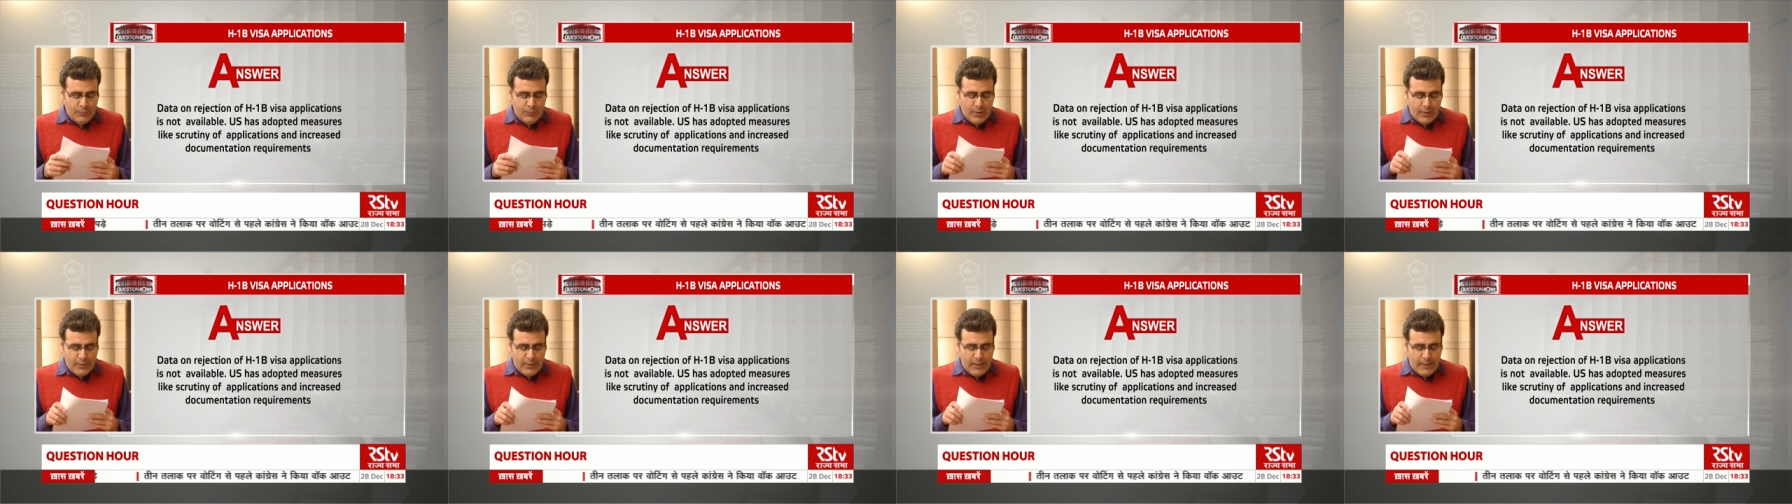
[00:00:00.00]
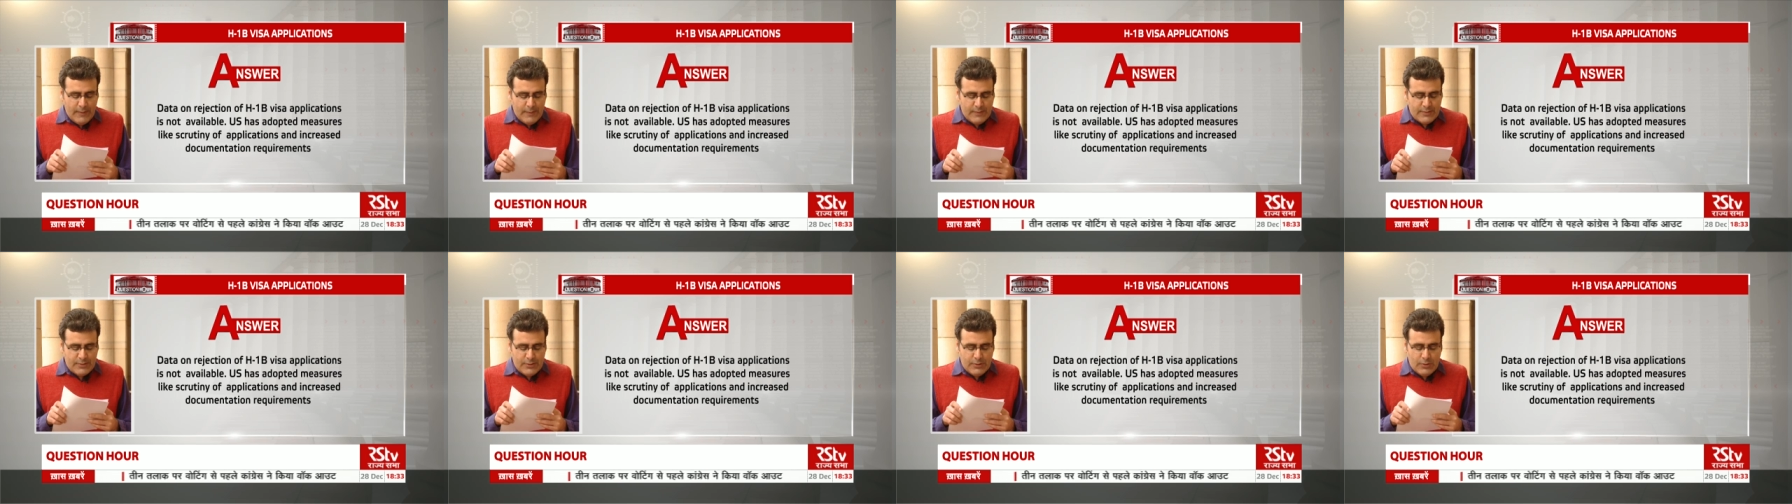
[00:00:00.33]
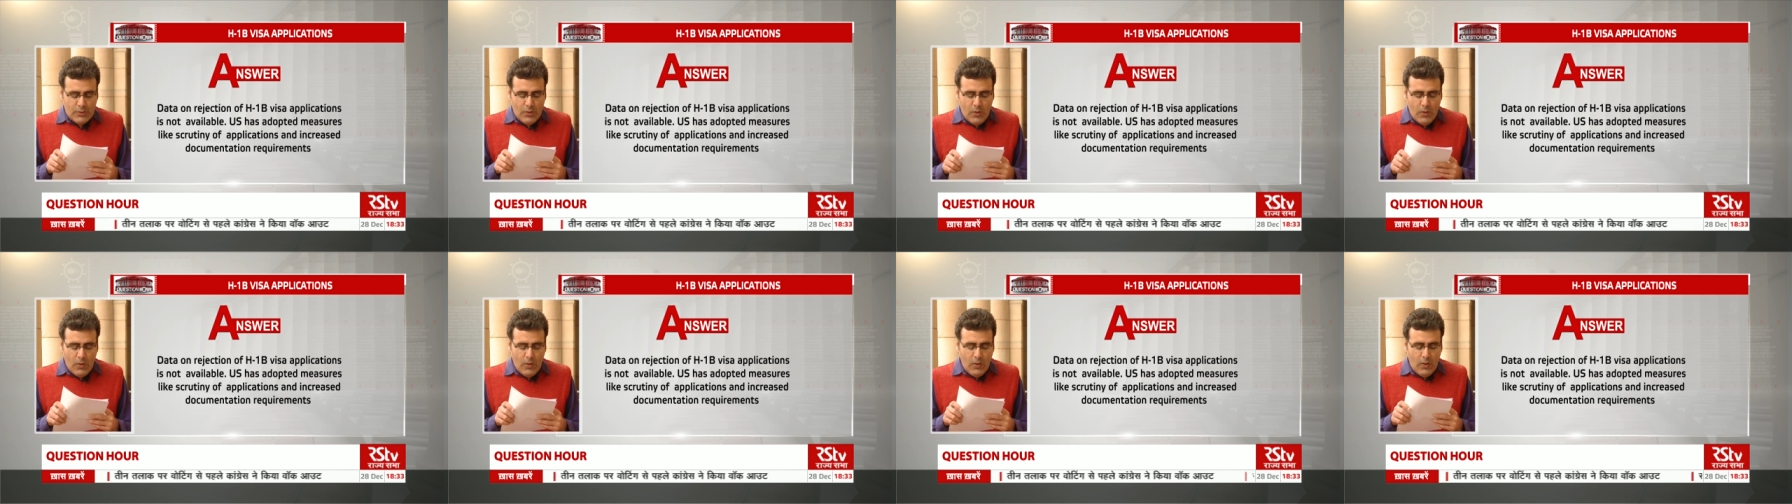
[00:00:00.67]
Now, there is
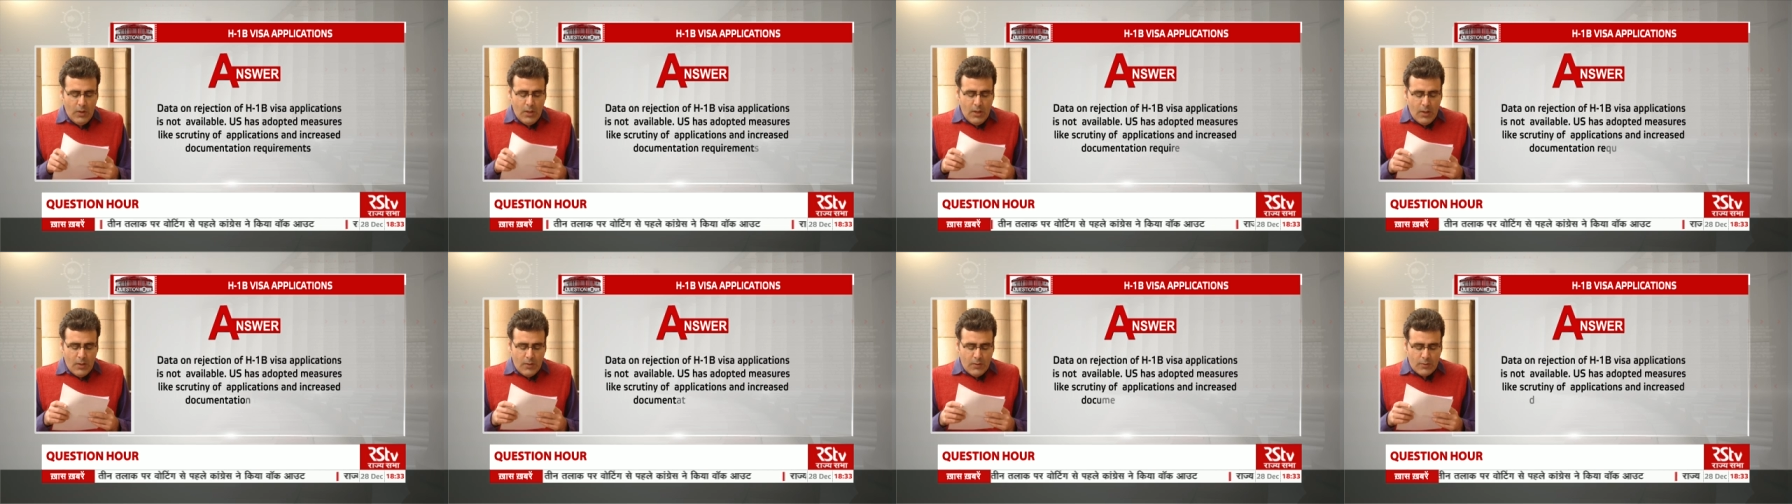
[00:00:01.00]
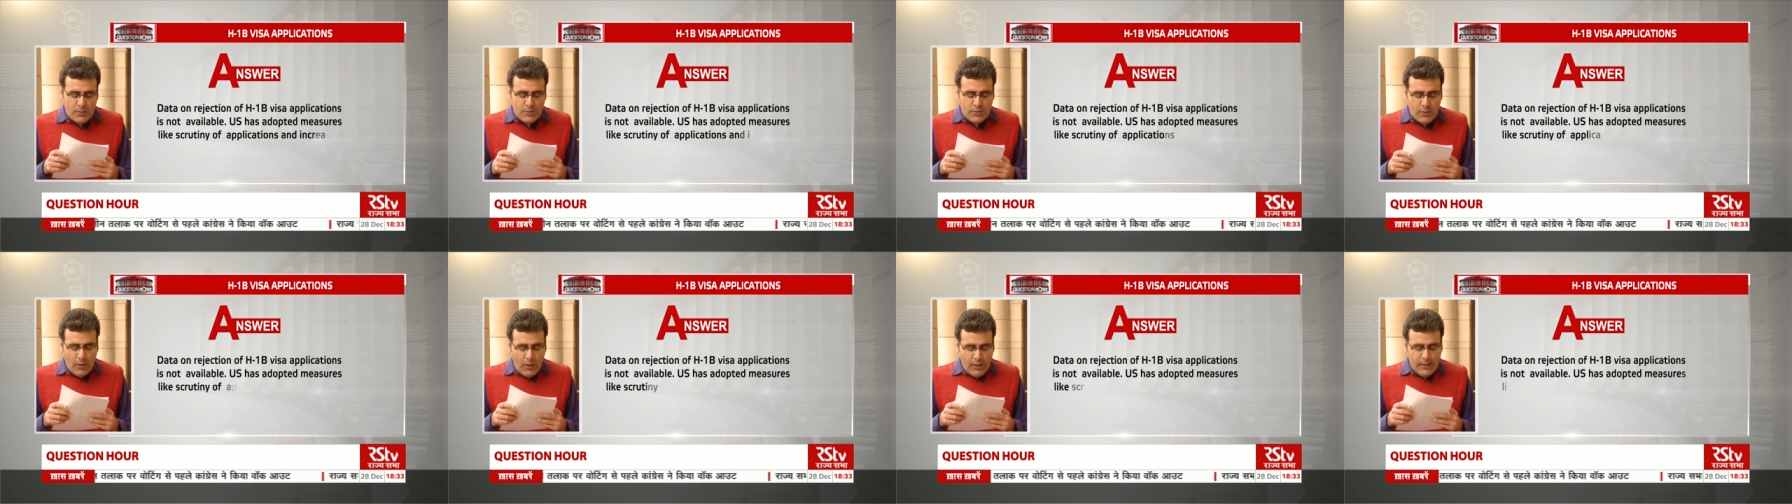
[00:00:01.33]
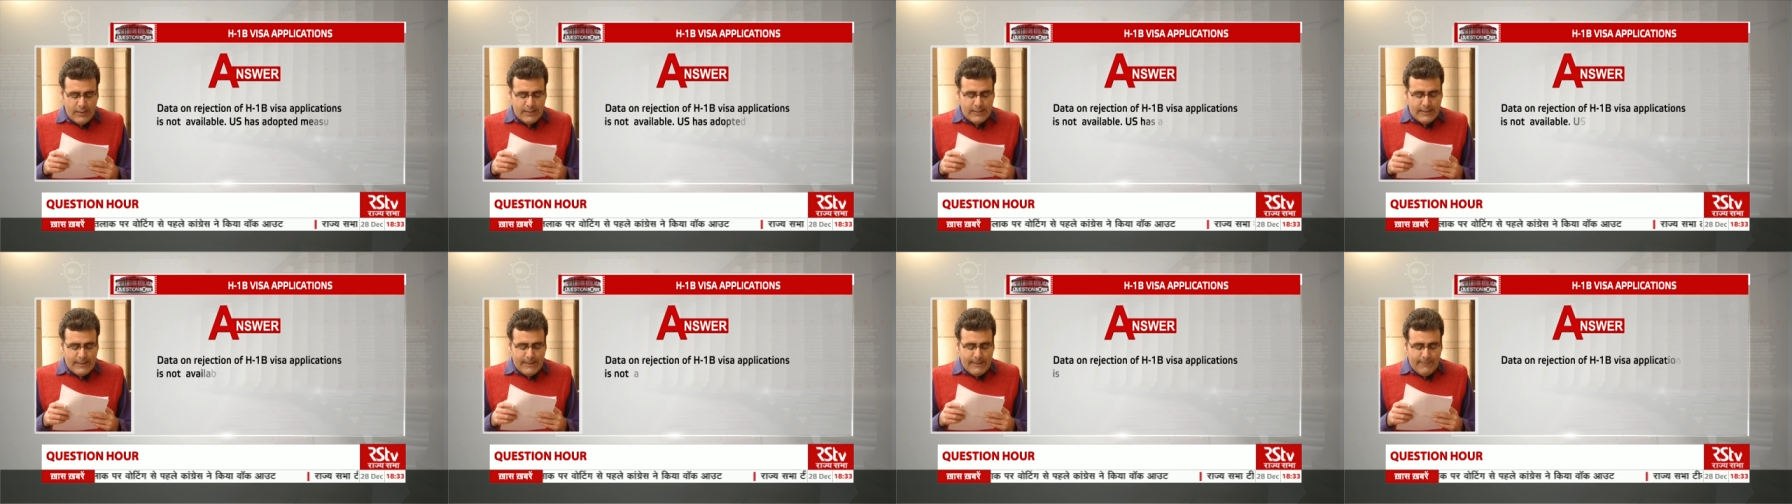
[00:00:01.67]
no
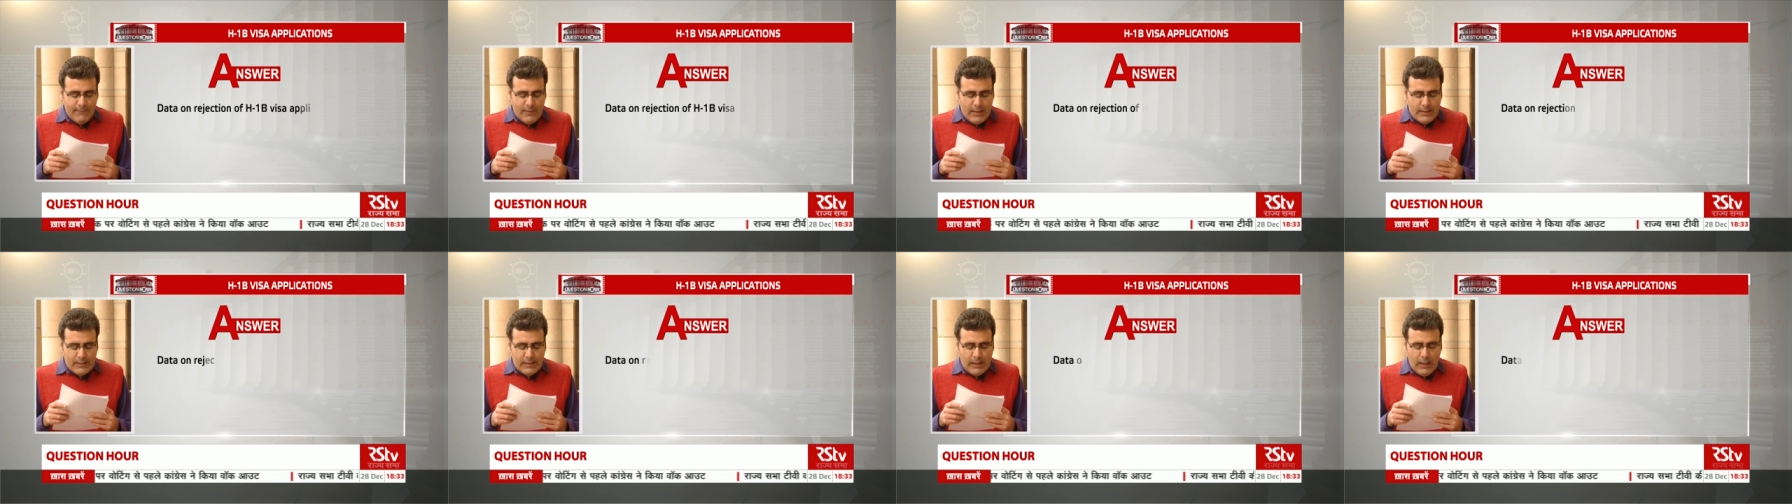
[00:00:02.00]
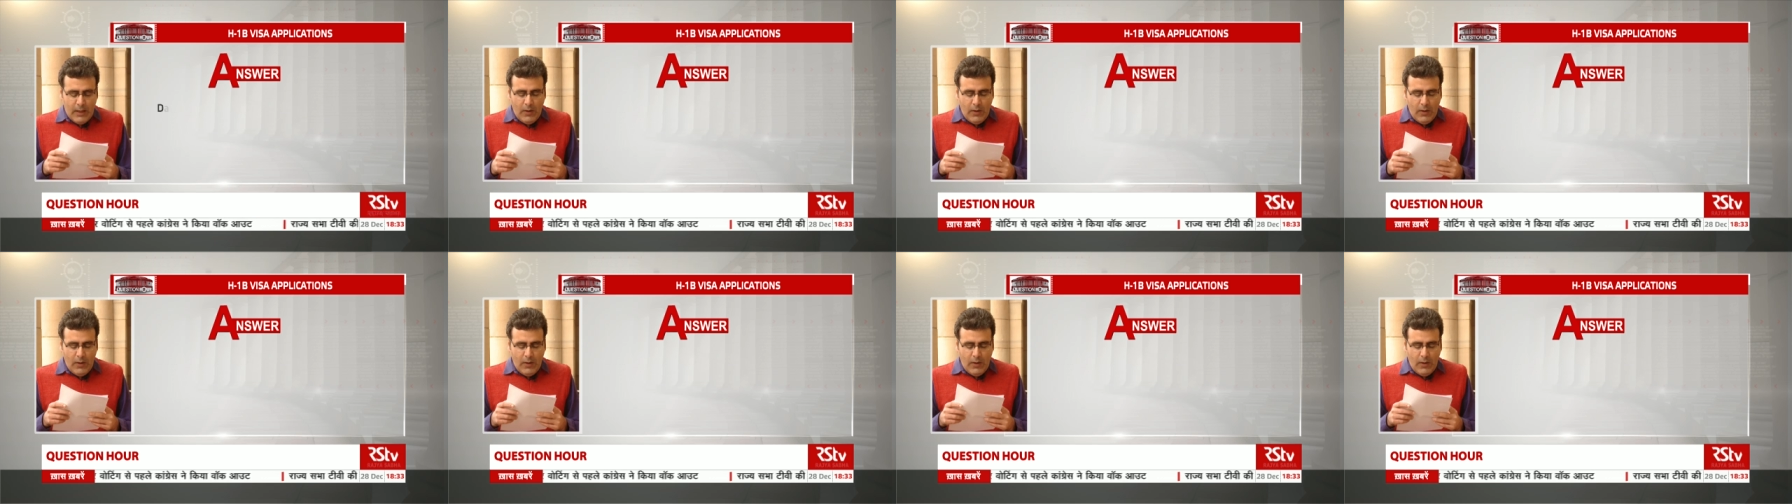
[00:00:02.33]
authoritative data